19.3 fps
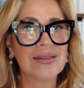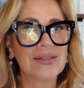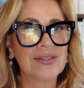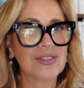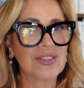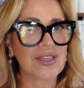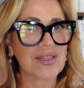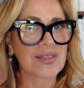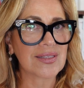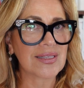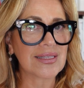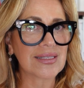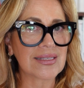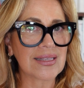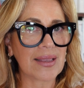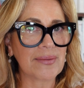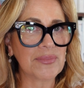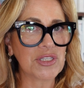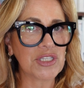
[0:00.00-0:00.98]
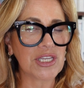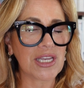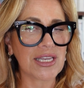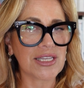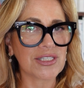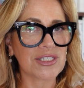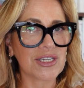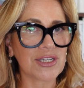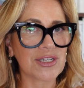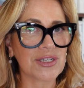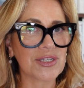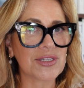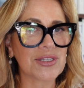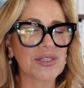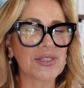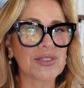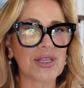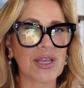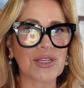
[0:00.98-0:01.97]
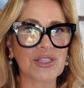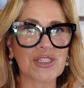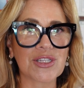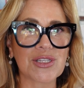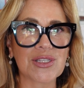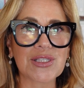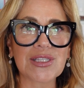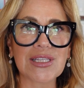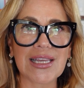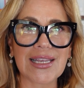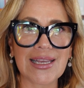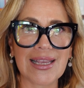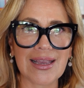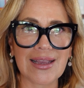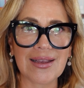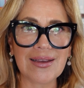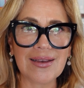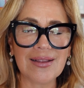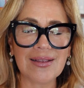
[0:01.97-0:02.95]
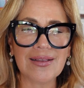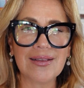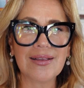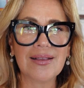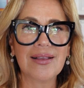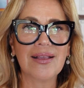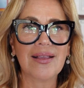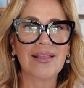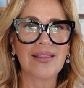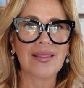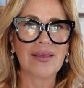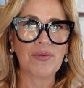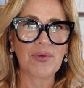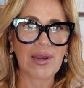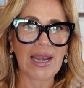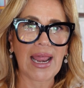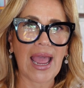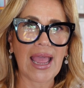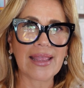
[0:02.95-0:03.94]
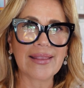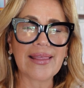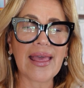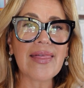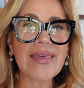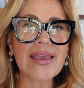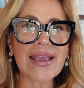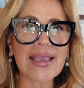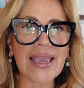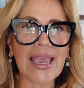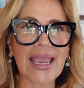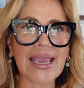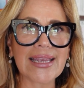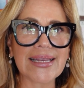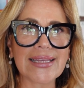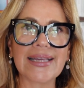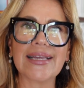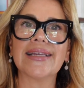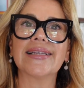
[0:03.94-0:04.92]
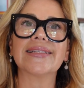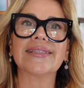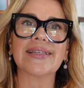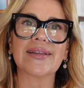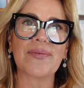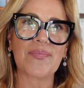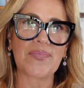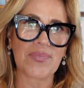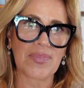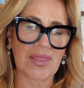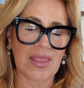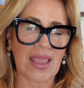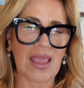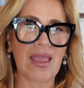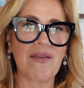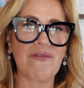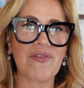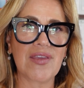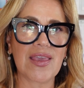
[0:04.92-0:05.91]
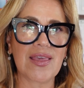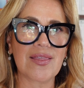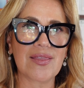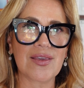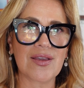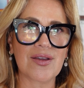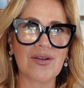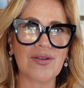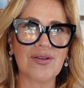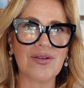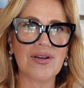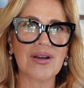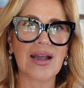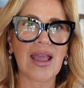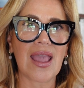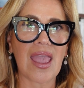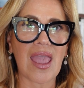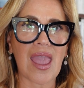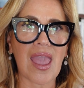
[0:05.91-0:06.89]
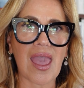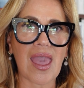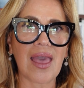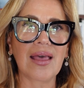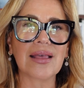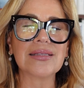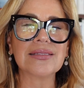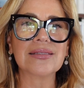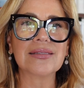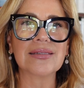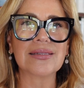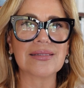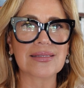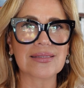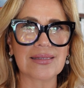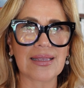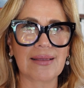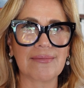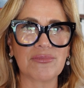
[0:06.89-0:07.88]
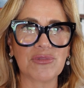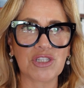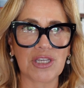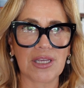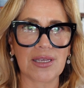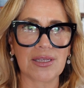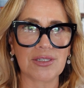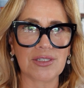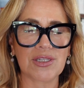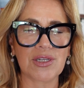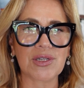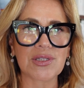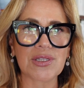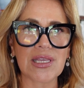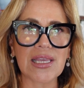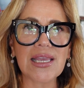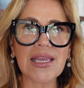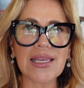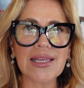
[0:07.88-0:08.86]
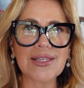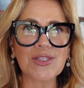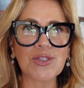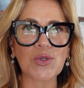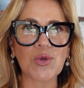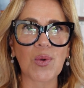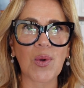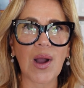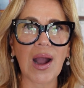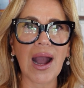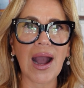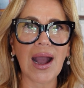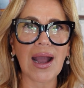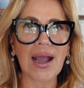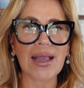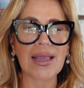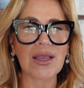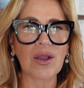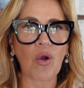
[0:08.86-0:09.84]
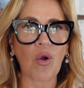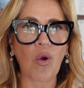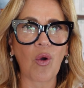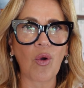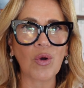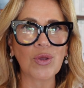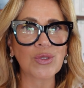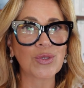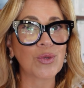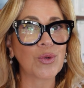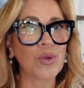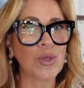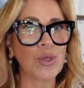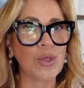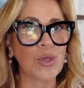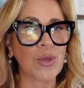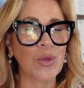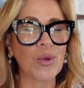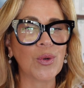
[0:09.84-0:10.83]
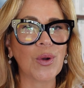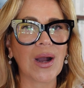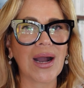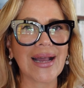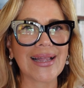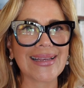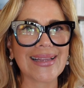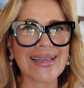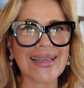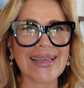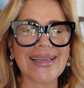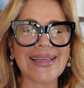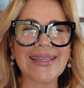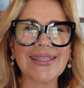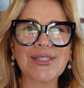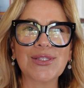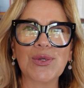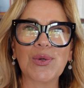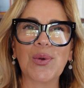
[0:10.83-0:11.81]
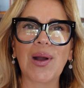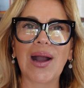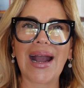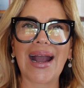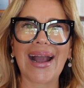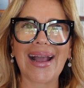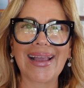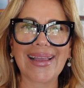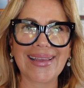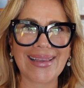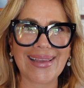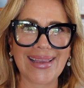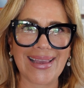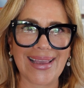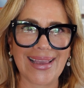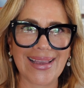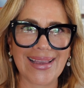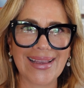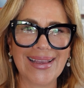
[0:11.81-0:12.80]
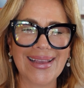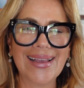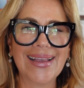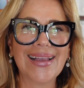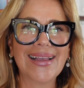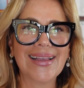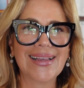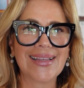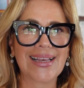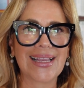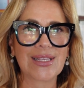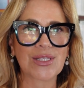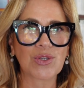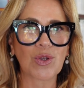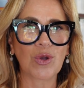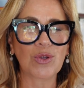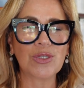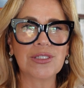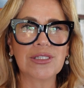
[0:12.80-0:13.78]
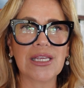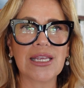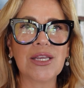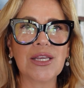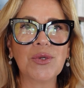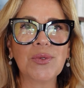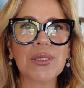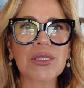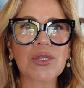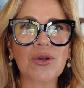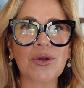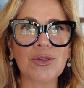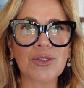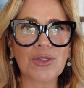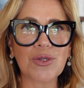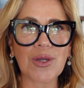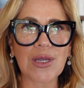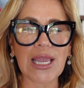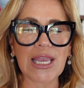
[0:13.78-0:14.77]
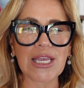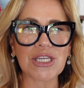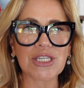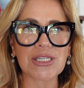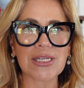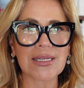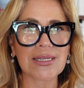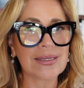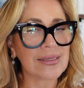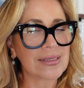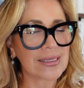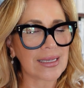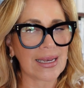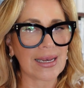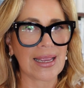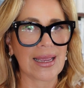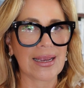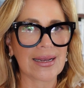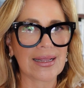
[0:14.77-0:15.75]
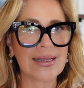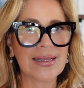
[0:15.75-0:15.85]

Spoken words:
just stem changers such as tener, where I dedicated a video and stem changers E to I, O to U, and E to IE. Let's continue with conjugation tener.